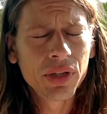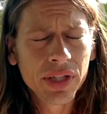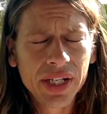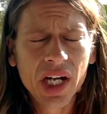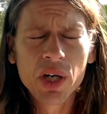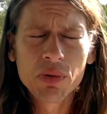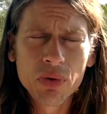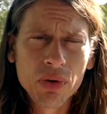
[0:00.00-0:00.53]
really
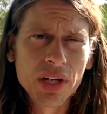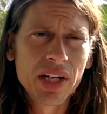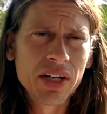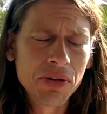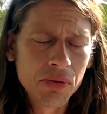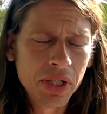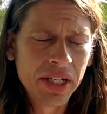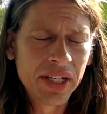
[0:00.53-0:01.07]
helpful to get
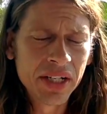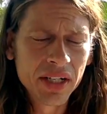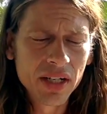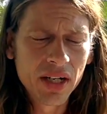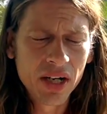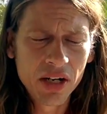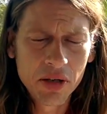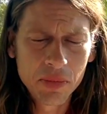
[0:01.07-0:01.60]
a reading
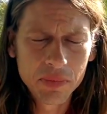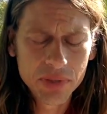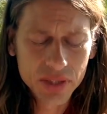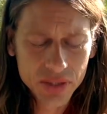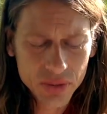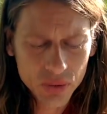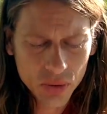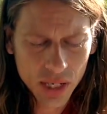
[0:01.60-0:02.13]
to
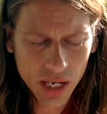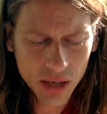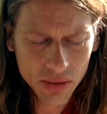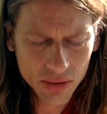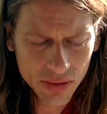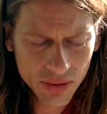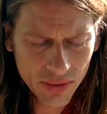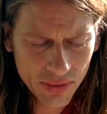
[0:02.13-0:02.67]

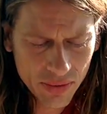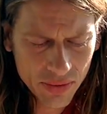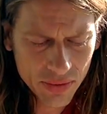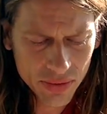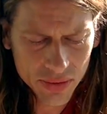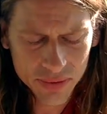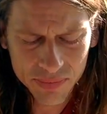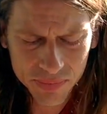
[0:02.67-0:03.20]
sort
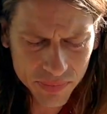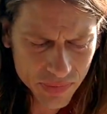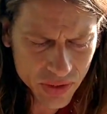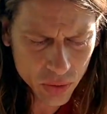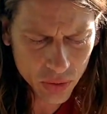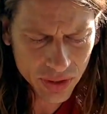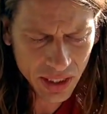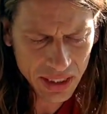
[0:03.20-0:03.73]

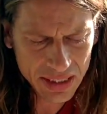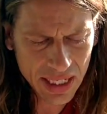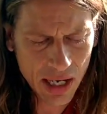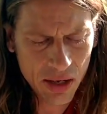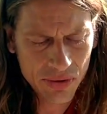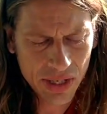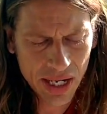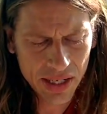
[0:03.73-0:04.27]
things
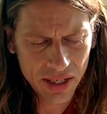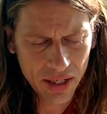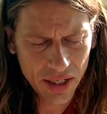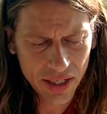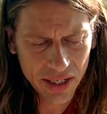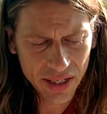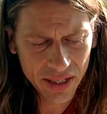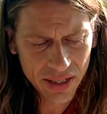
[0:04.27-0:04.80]
out in that
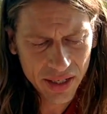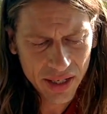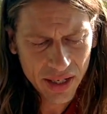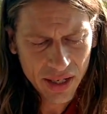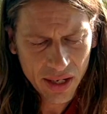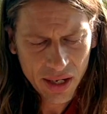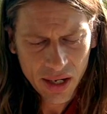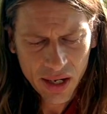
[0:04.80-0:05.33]
area.
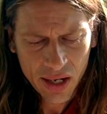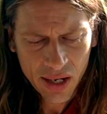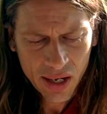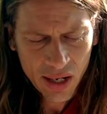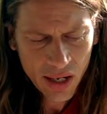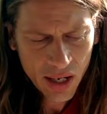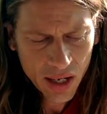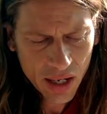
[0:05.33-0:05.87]

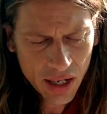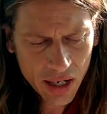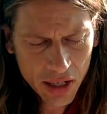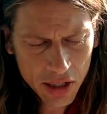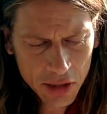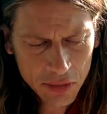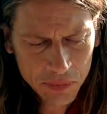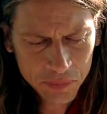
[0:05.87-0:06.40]

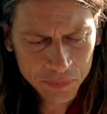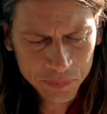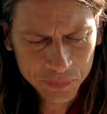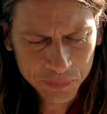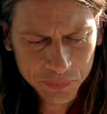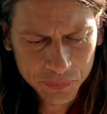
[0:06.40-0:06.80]
Like